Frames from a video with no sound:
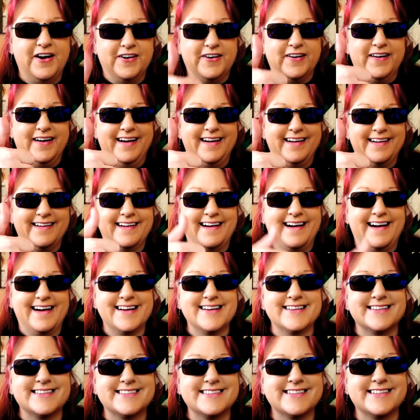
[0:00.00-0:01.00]
right,
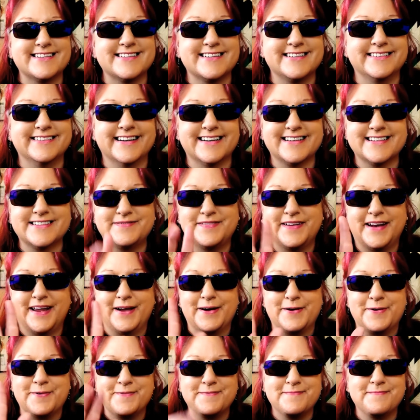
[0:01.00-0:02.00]
guys. Until next
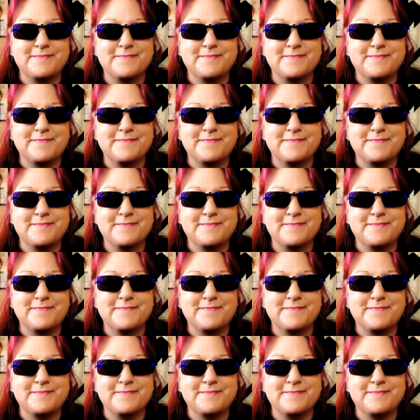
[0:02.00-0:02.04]
video.